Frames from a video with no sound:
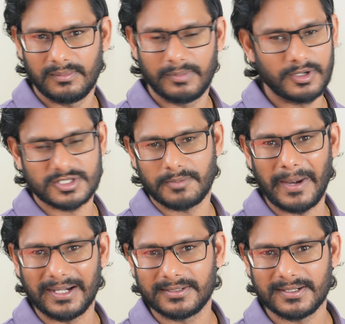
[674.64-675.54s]
Because your
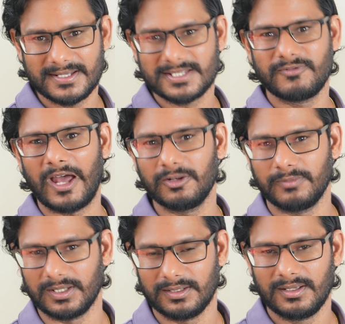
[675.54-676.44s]
mentor is
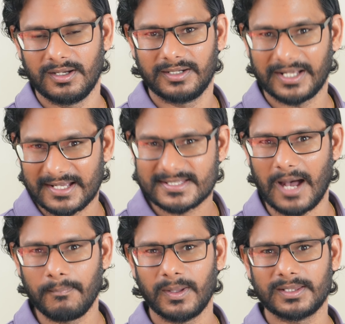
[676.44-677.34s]
valuable. Take
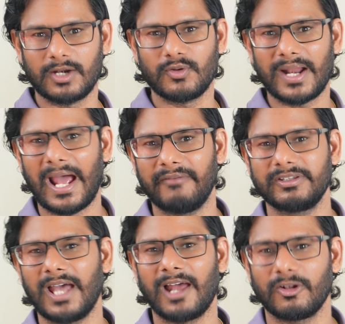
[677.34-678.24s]
example that you are
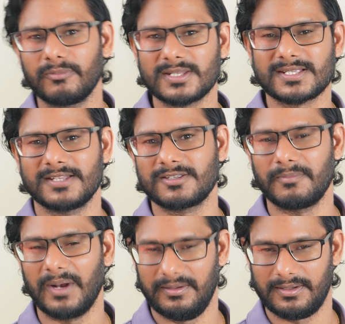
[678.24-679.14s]
having Elon Musk as your
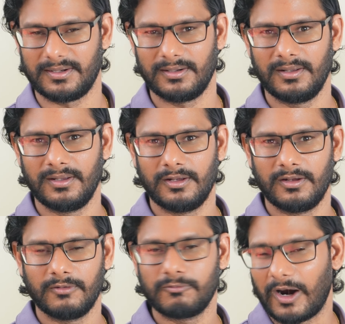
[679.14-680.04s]
mentor.
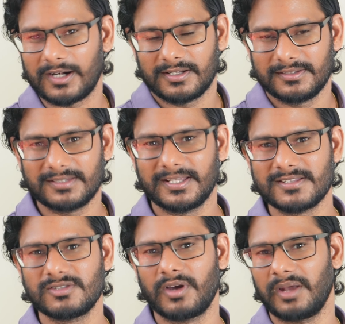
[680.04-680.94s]
What the
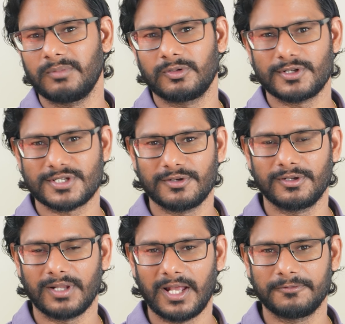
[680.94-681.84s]
things you can be able to achieve
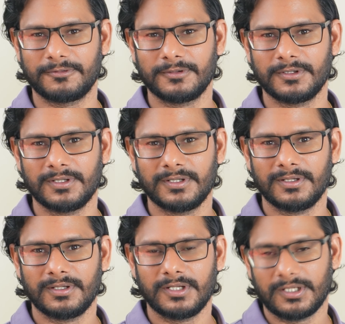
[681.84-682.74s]
in your life.
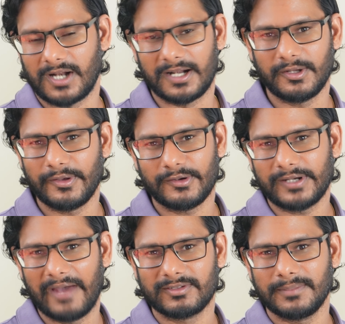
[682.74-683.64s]
Right now you are not
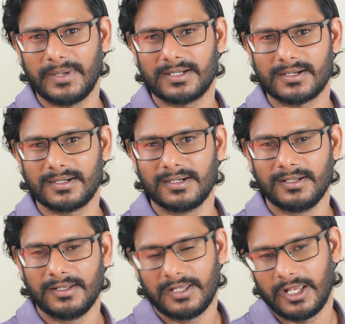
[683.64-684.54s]
having the mentor.
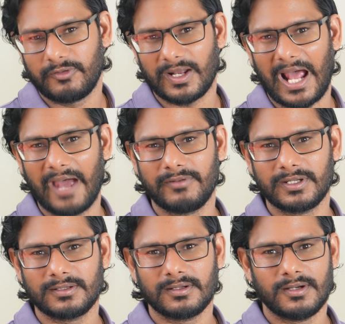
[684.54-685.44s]
If you are
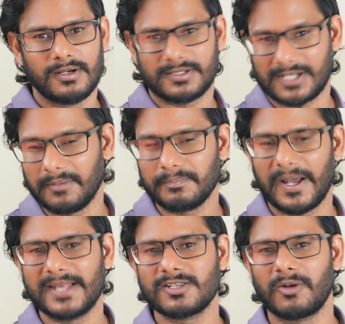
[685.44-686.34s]
having Trump
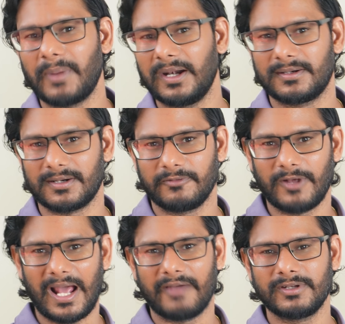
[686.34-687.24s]
as your mentor, if you are
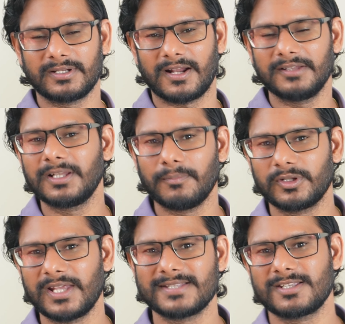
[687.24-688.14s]
having Narendra
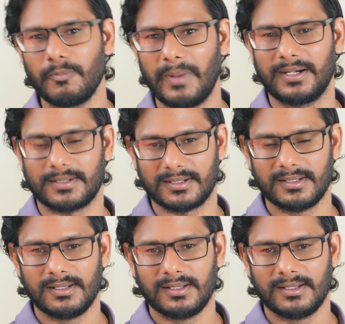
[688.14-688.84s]
Modi as your mentor,